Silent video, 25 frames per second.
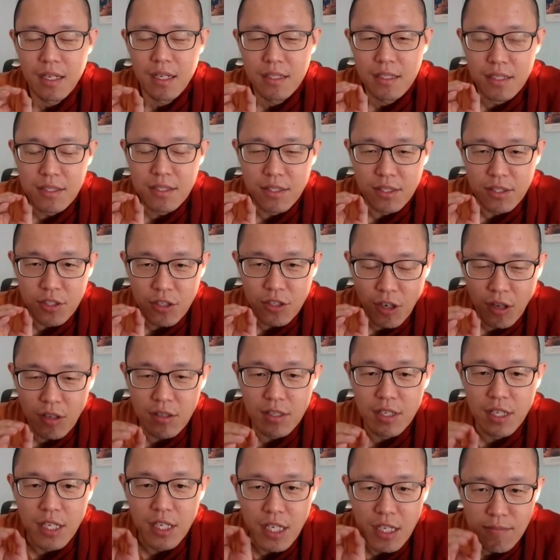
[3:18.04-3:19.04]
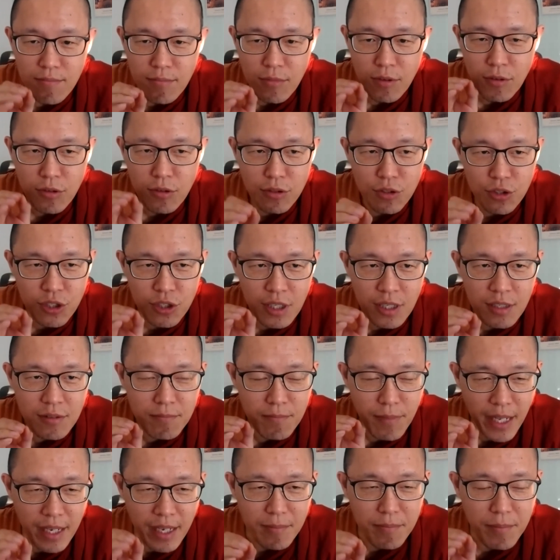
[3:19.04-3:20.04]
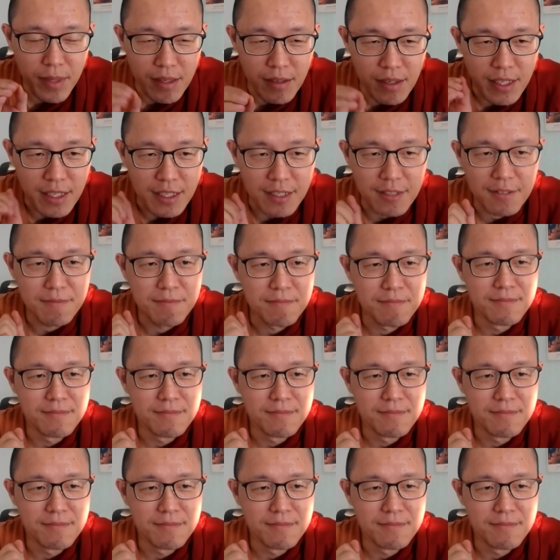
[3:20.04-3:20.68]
this is called emotional blackmailing.